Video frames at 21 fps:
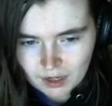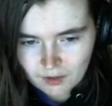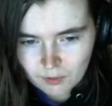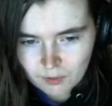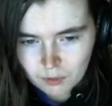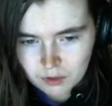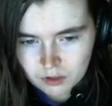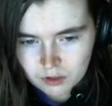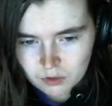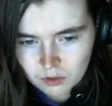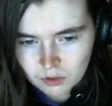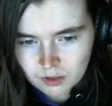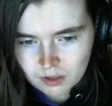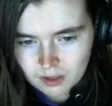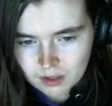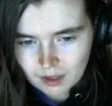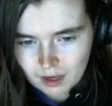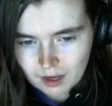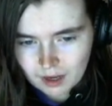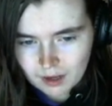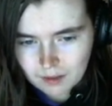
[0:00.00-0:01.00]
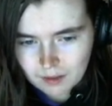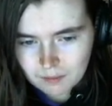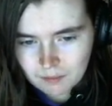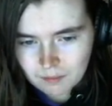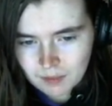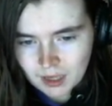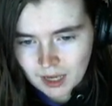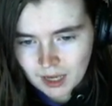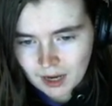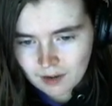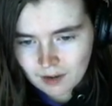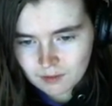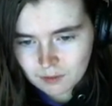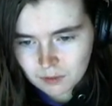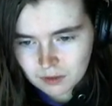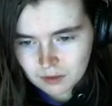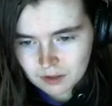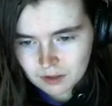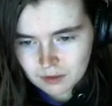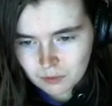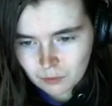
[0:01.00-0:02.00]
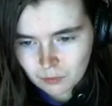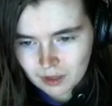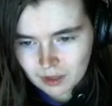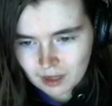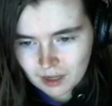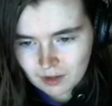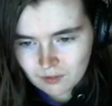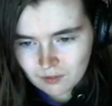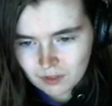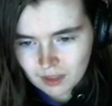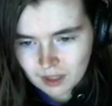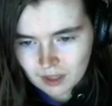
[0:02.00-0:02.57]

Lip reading: Everyone joins me afterwards, and we give